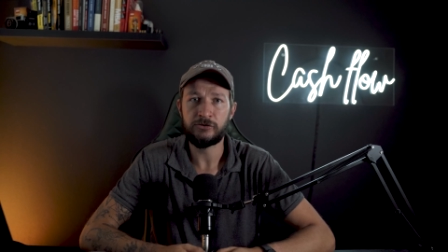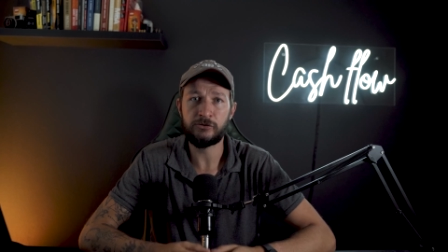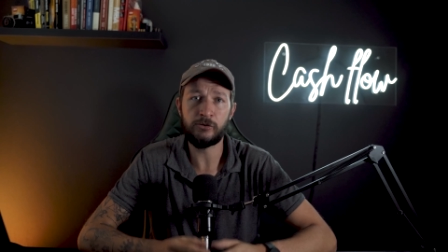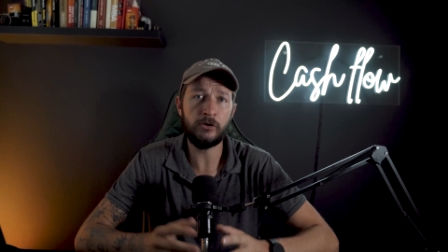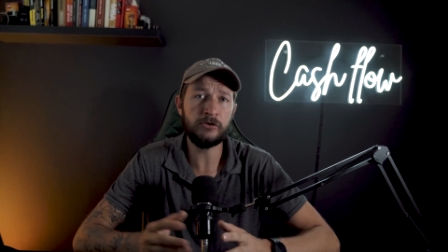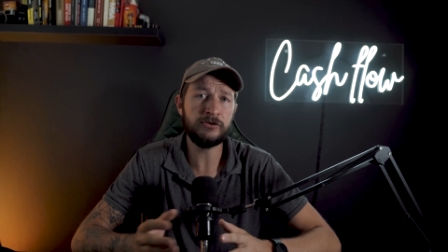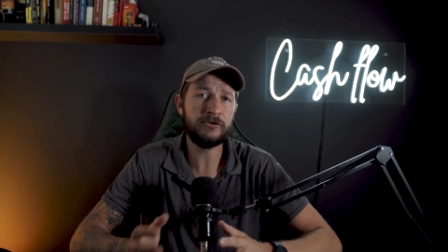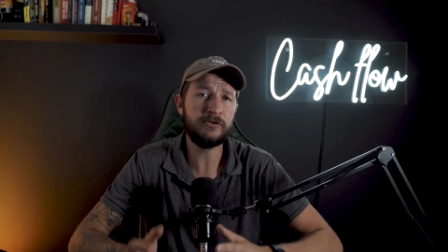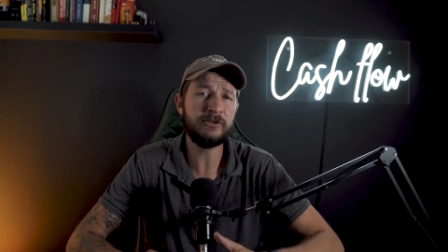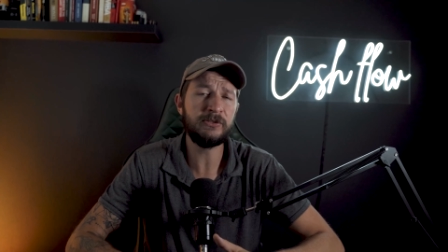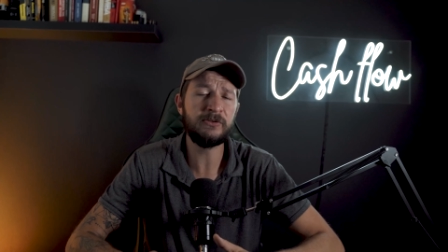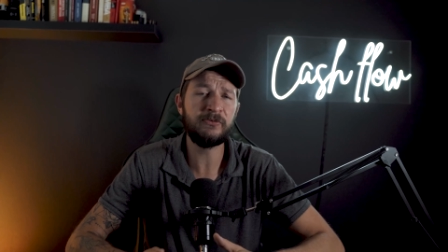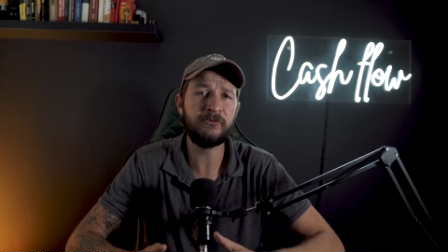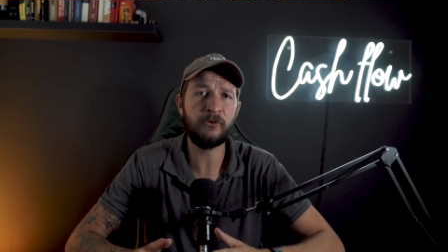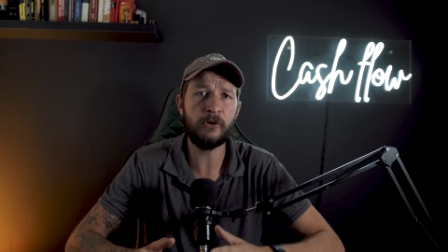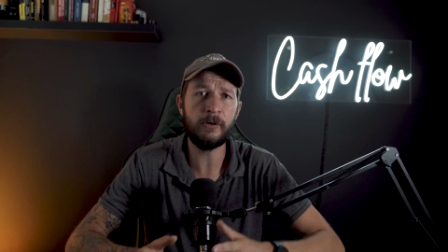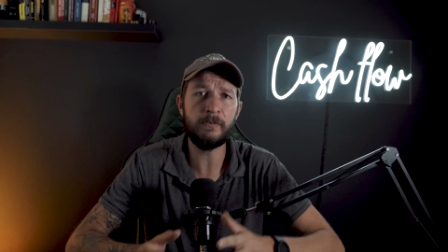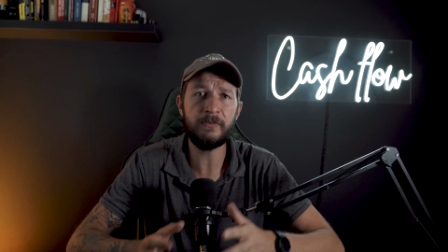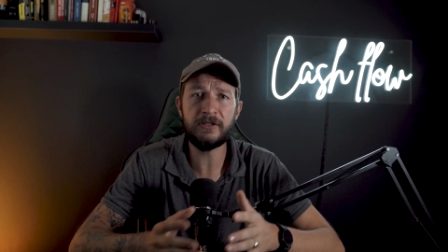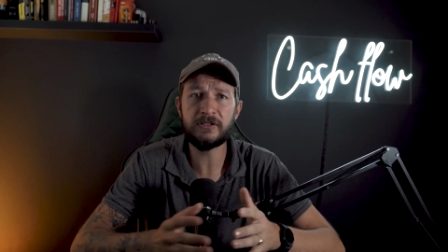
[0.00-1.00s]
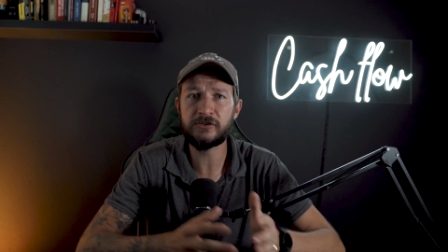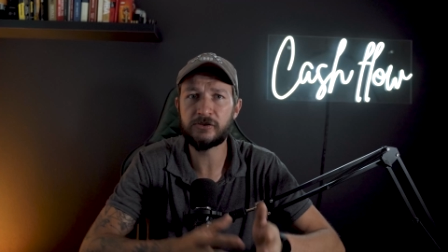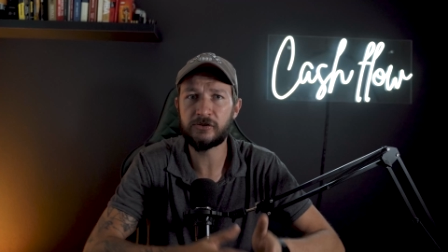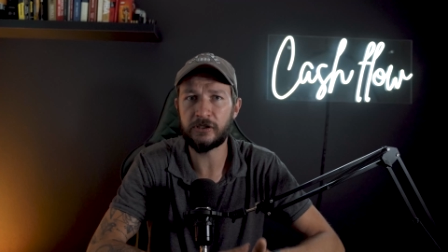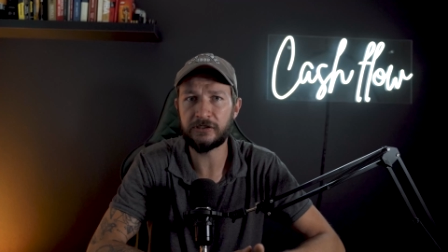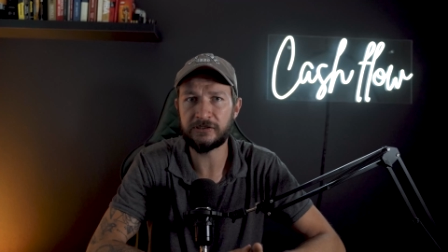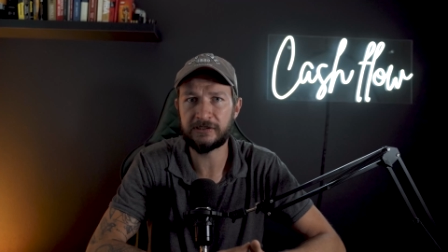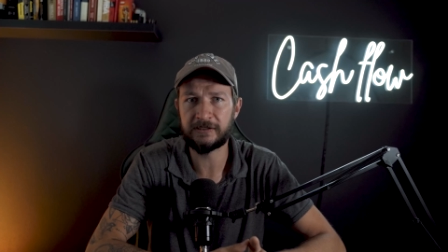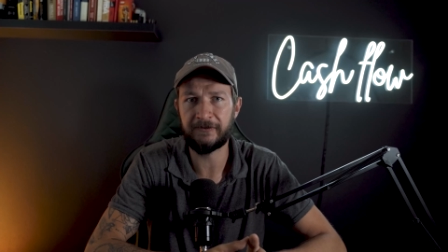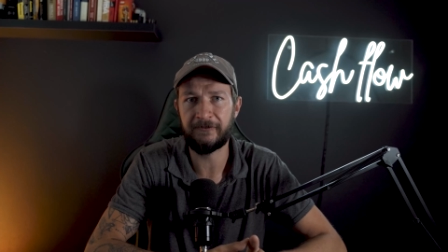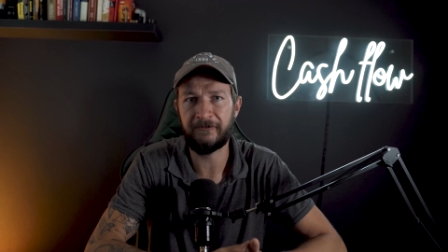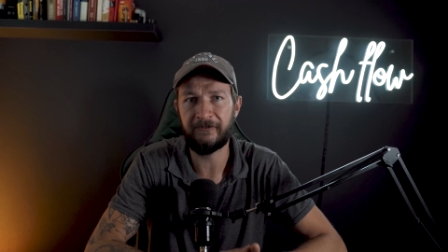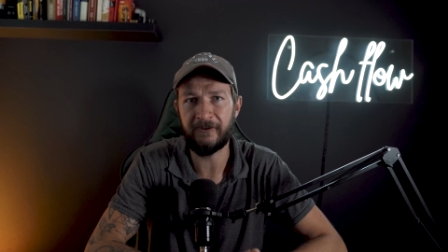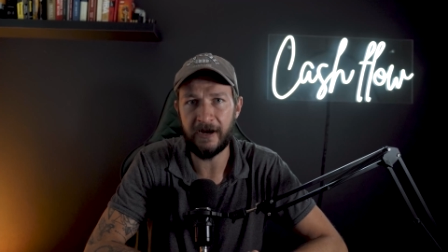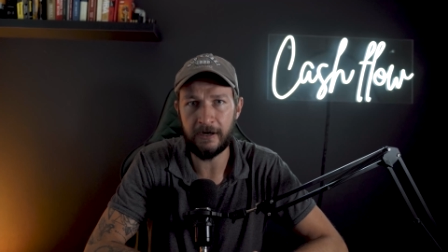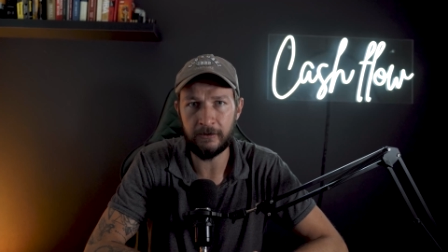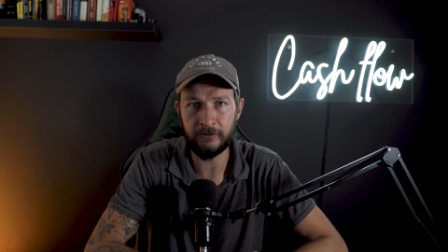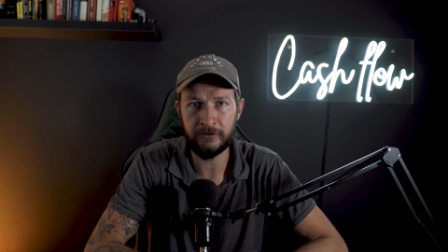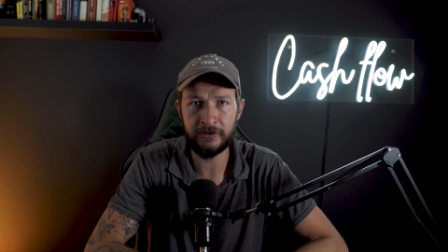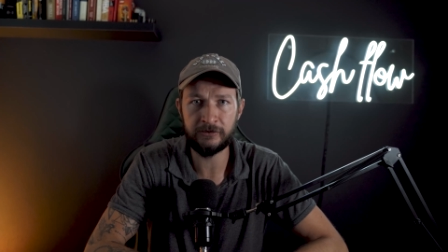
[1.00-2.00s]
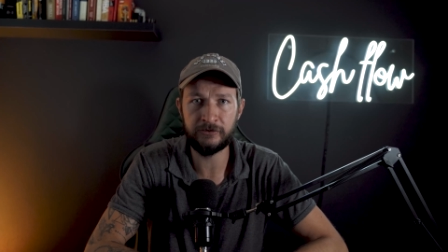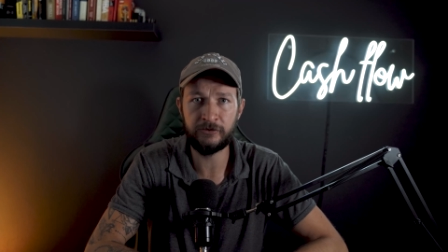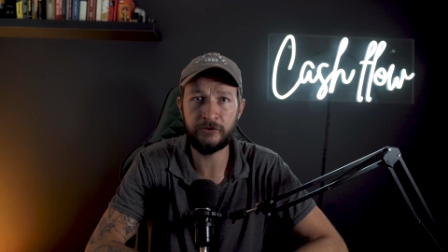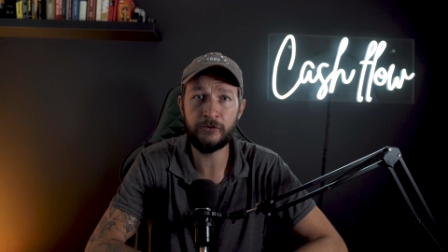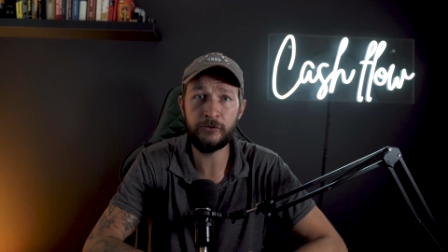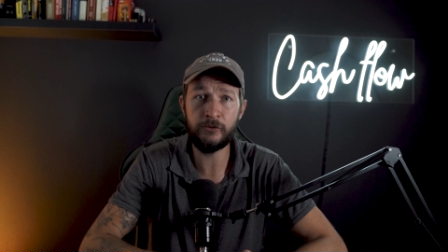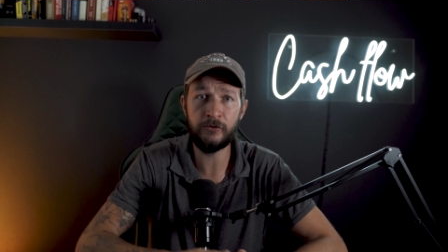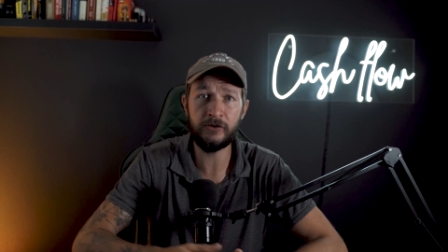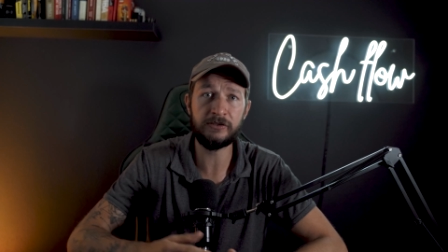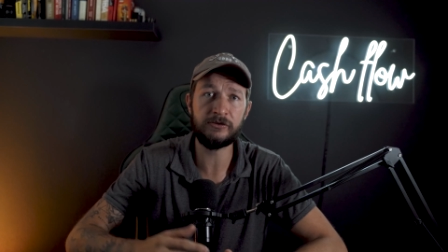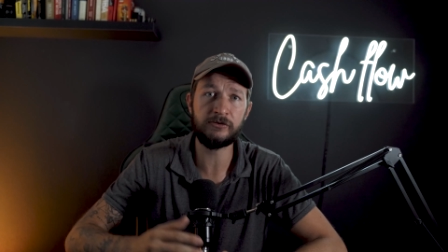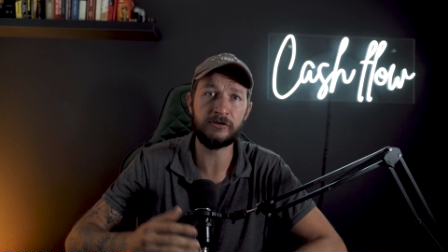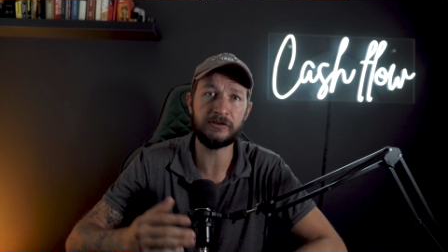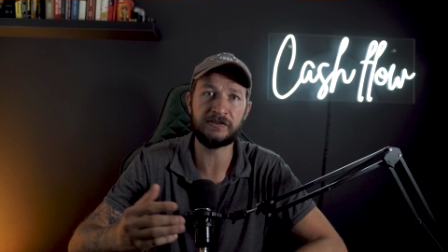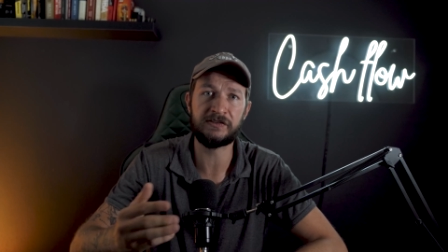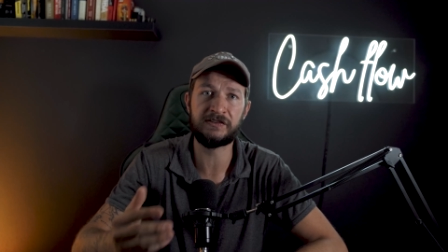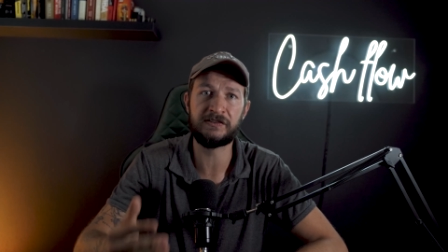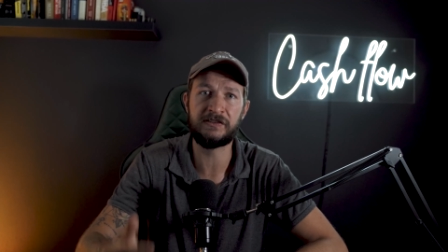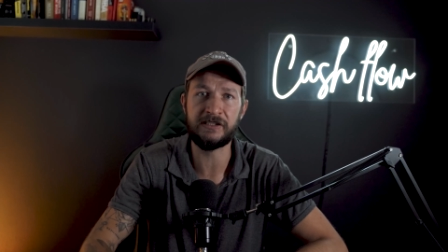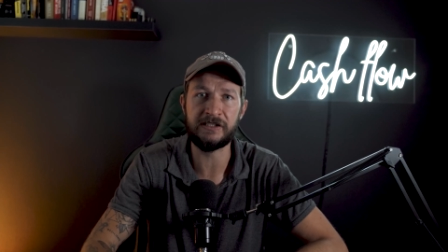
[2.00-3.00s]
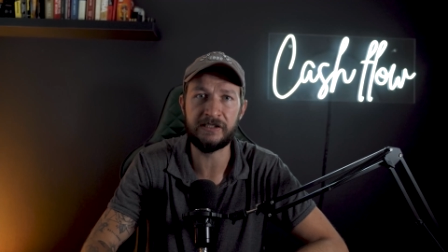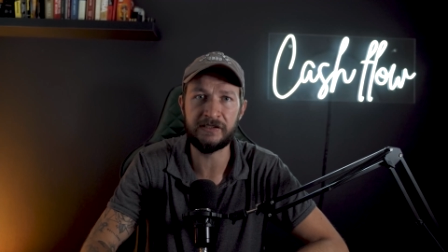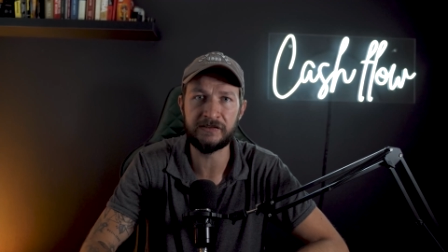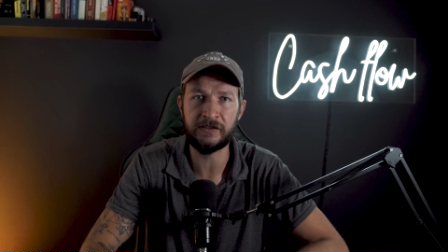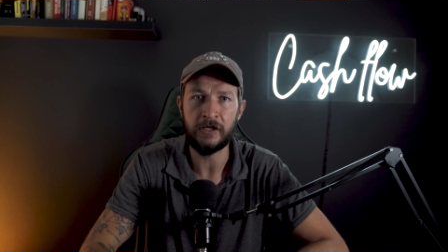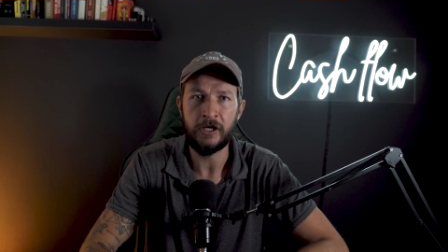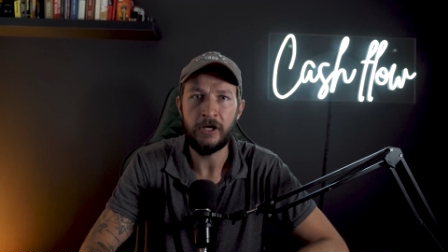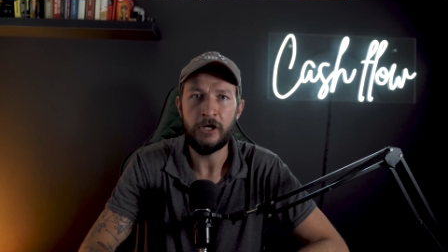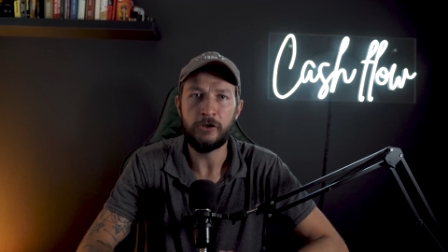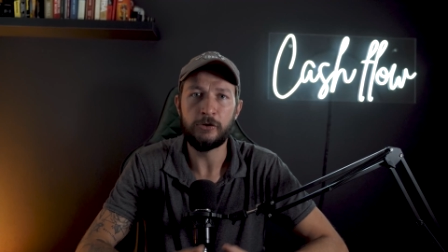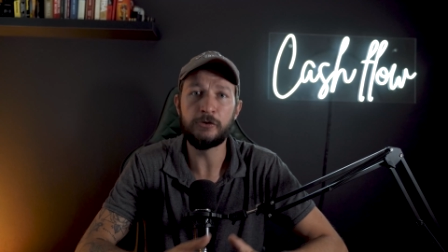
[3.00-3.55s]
transfers from the trust founder to the trustees,